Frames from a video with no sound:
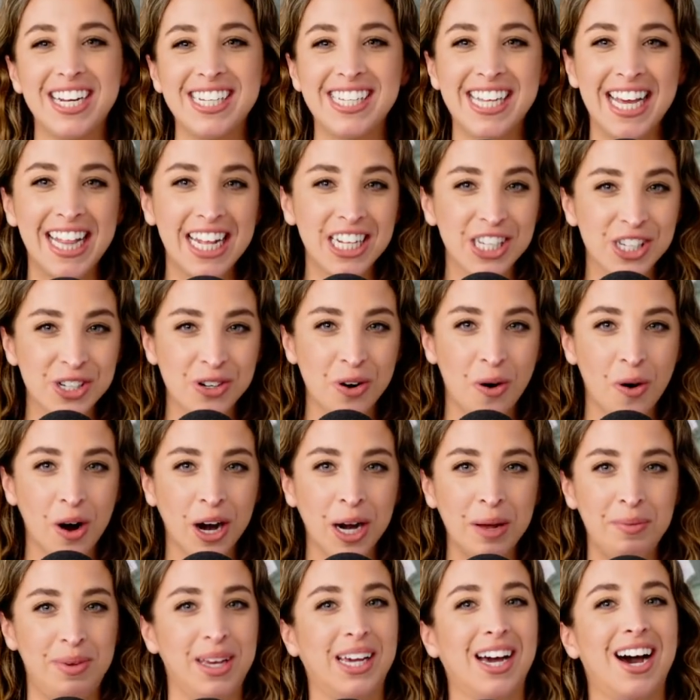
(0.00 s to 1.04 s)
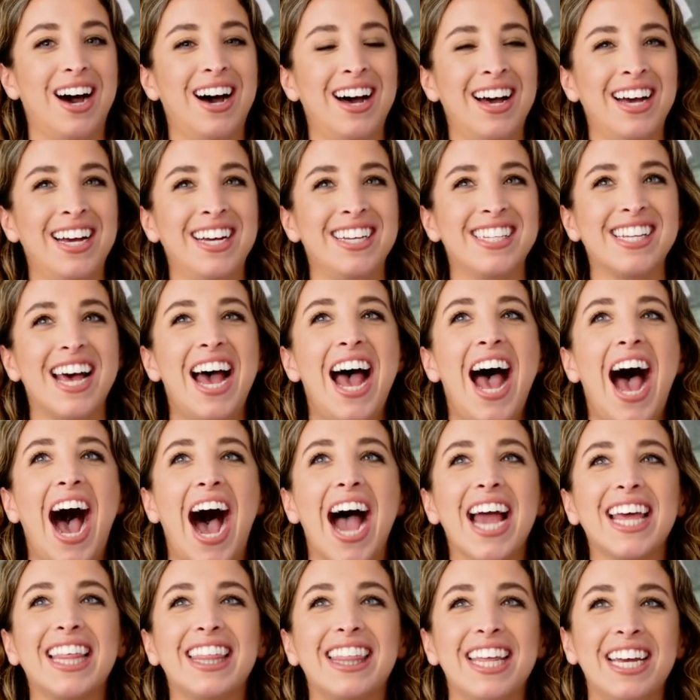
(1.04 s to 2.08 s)
had to say that story because
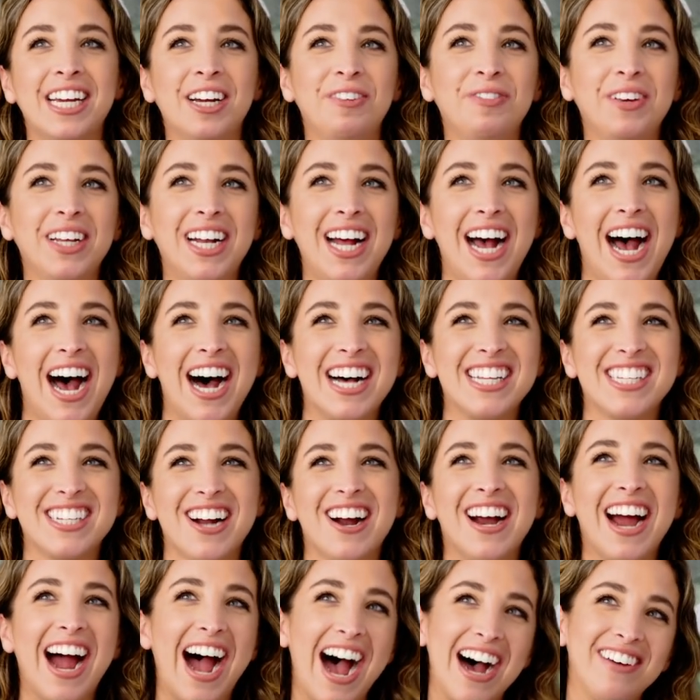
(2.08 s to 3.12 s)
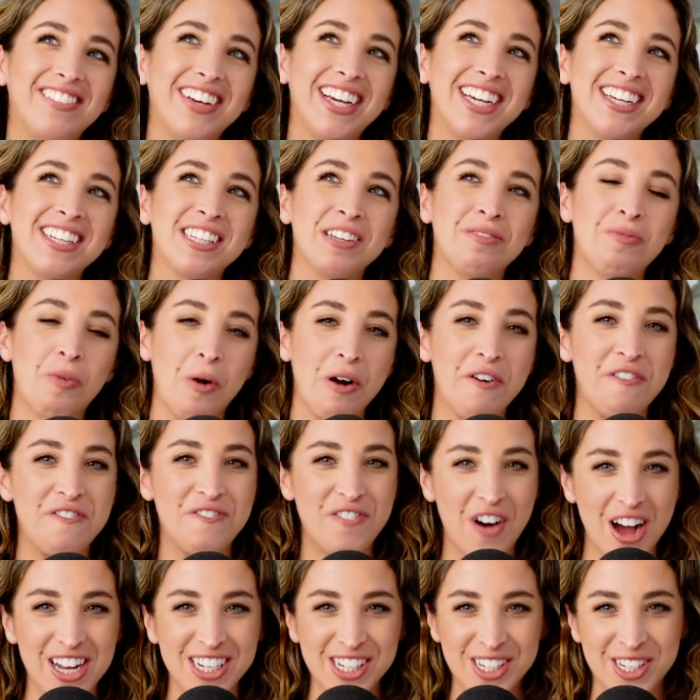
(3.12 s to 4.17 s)
I think I'm going to start having some more
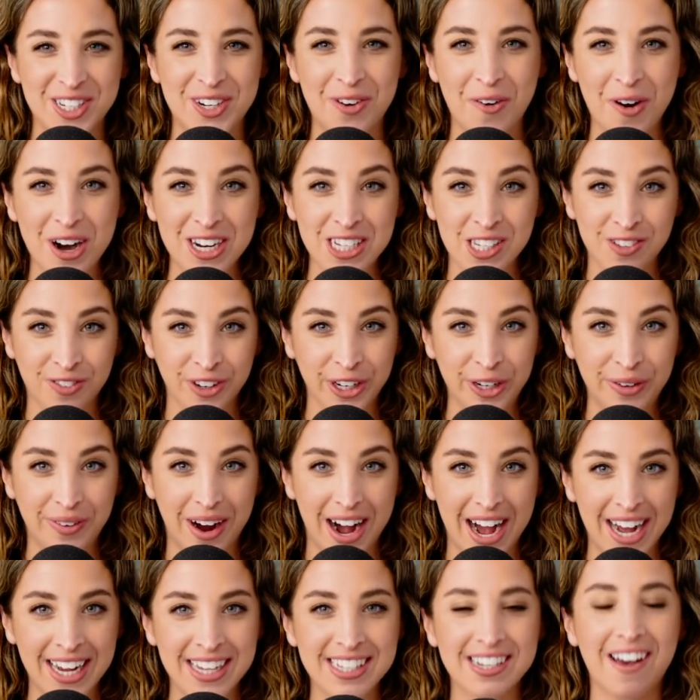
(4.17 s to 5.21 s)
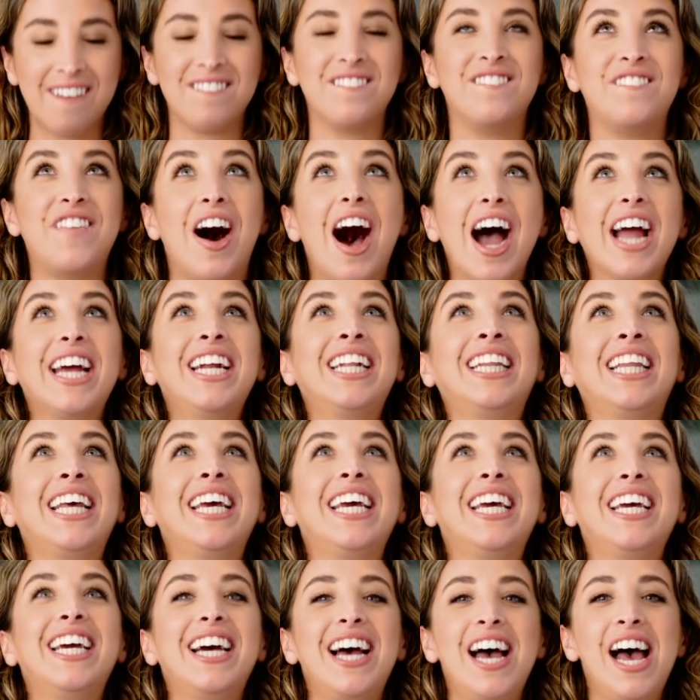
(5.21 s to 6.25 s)
fun stories for you guys.
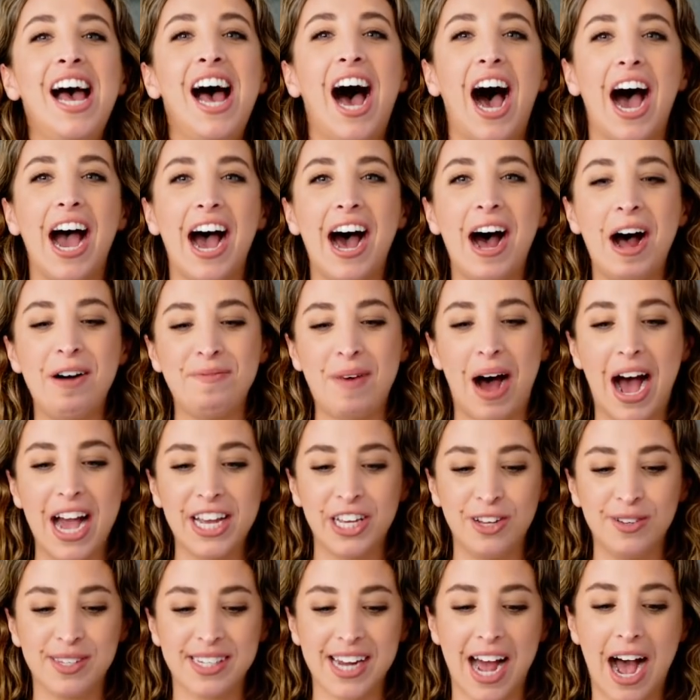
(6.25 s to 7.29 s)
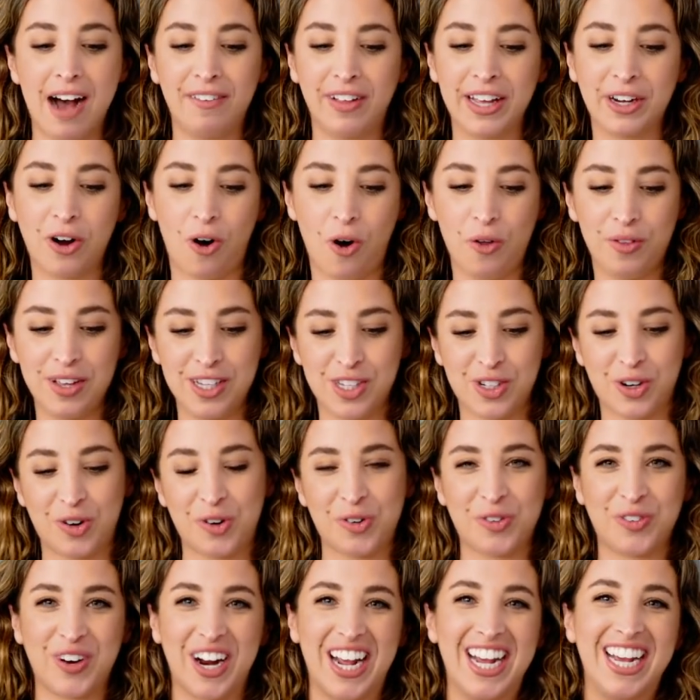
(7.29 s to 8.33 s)
Finally, I used to have like all these
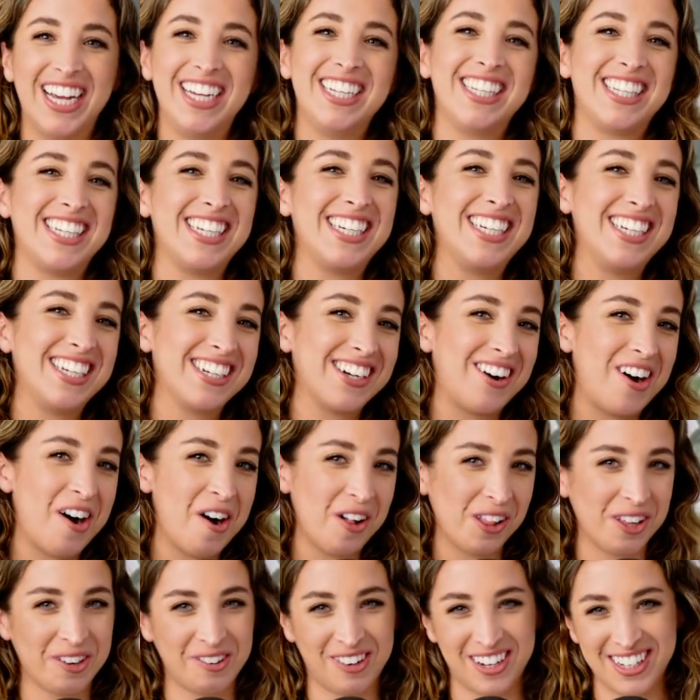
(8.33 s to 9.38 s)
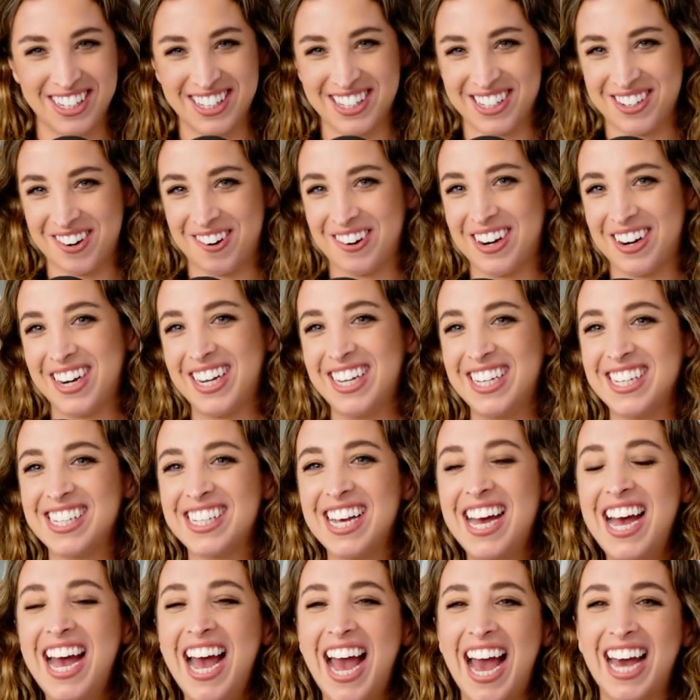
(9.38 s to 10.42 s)
crazy Hollywood stories
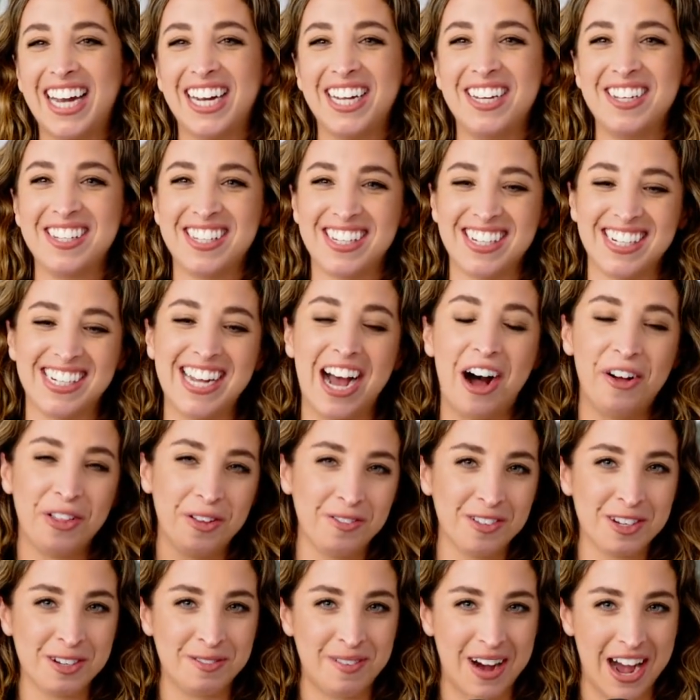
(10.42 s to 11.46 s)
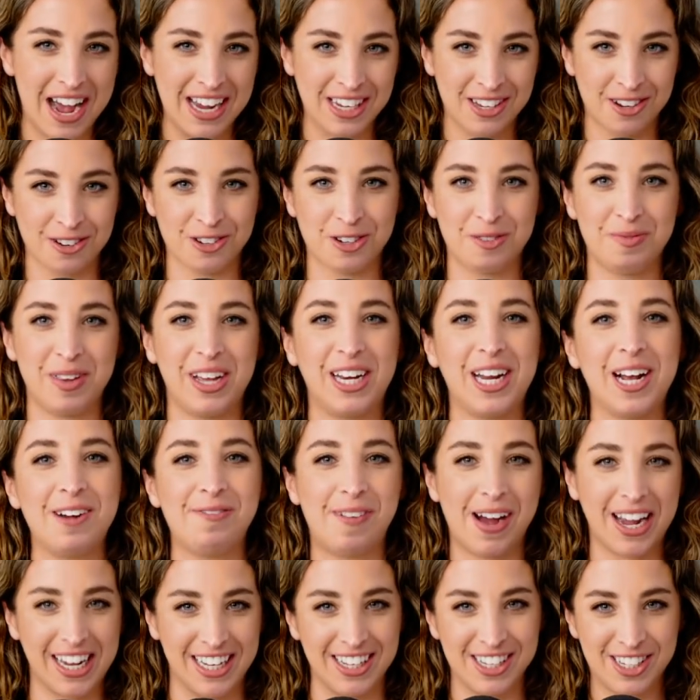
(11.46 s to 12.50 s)
and I used to tell them to my social media,
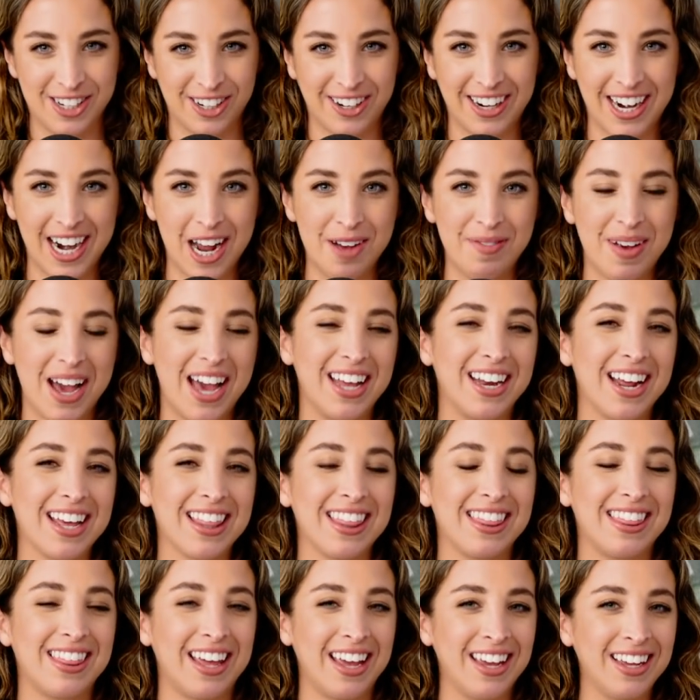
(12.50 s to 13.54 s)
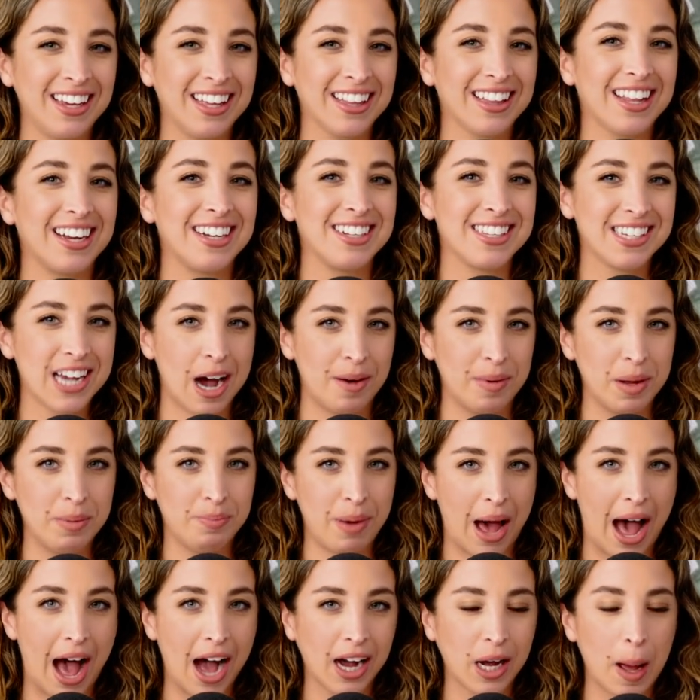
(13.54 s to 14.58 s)
my Instagram, and I think that it's coming
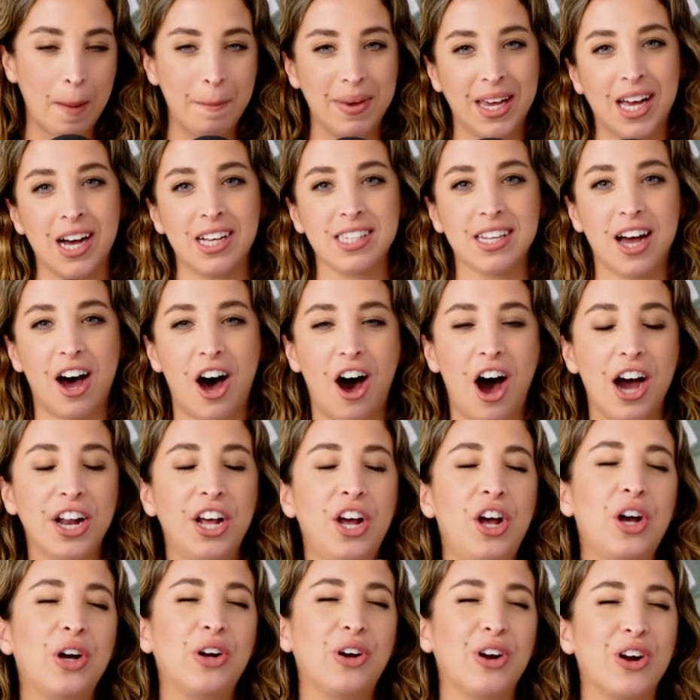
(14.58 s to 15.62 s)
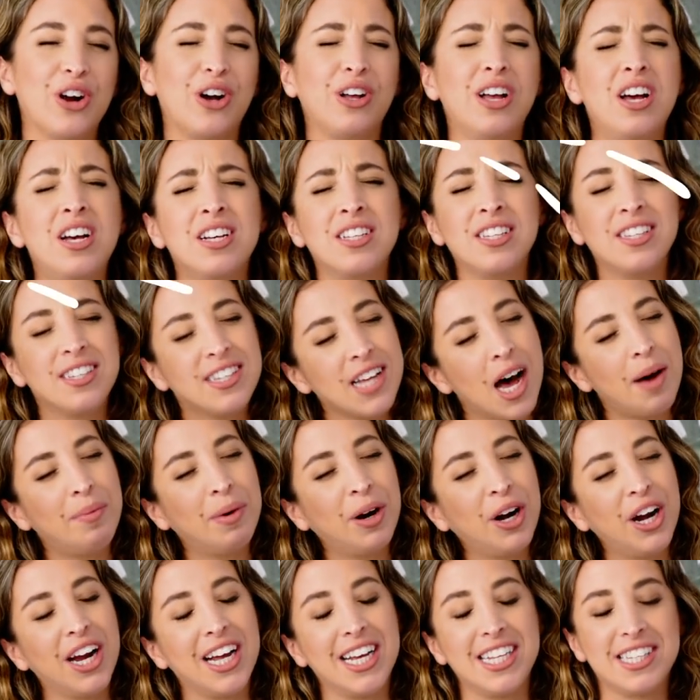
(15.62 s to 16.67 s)
back because hot girl
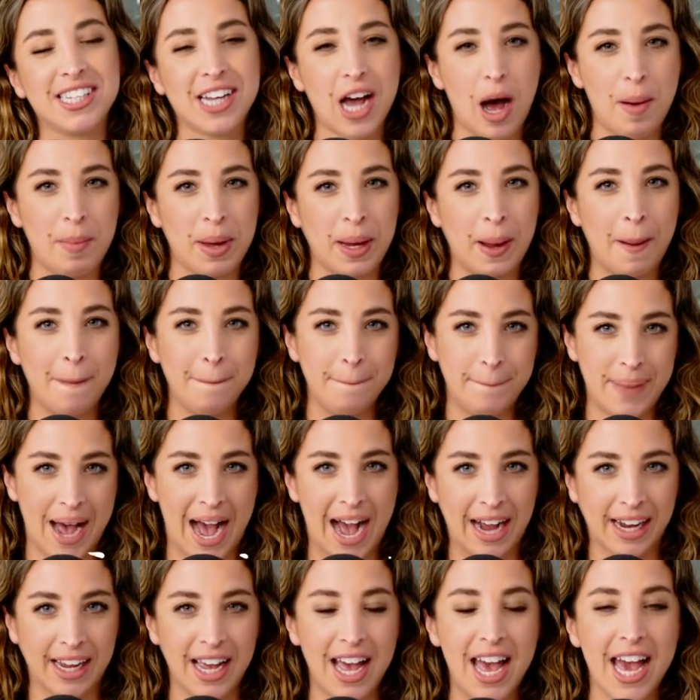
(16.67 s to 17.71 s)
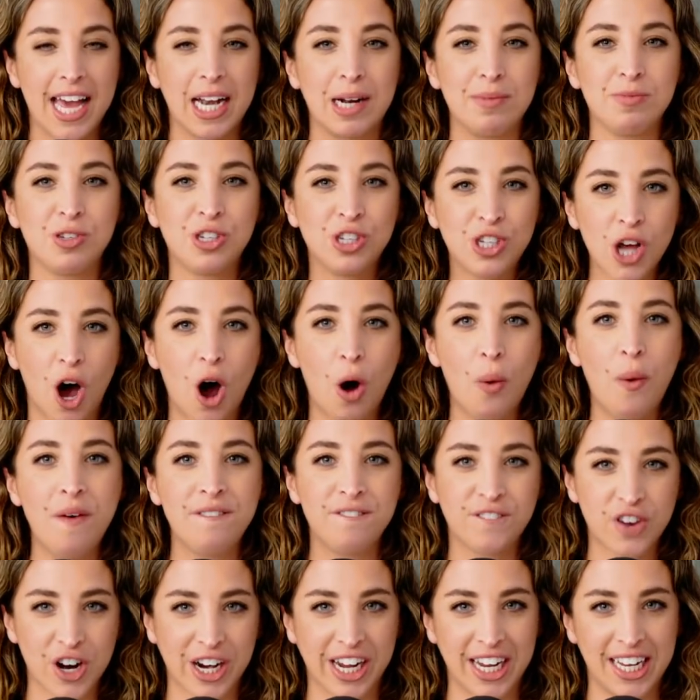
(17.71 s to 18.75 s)
summer is coming back and I'm
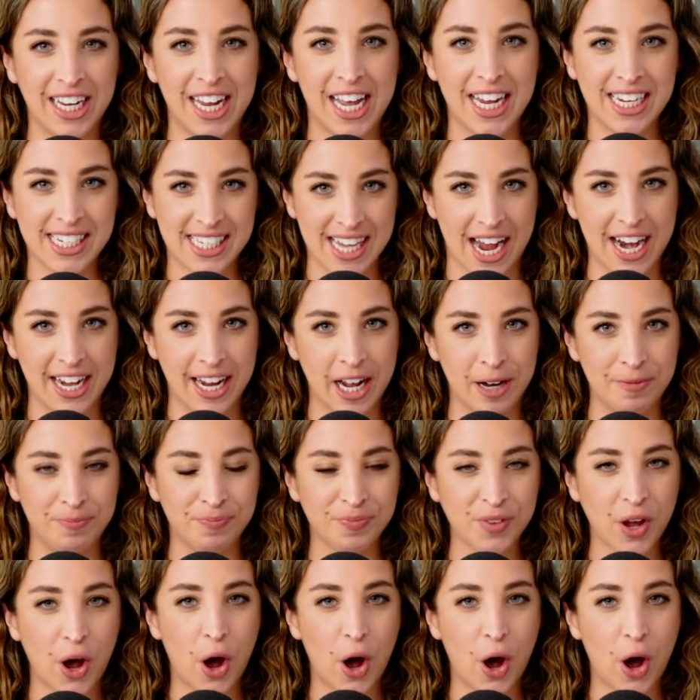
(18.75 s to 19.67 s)
so freaking excited.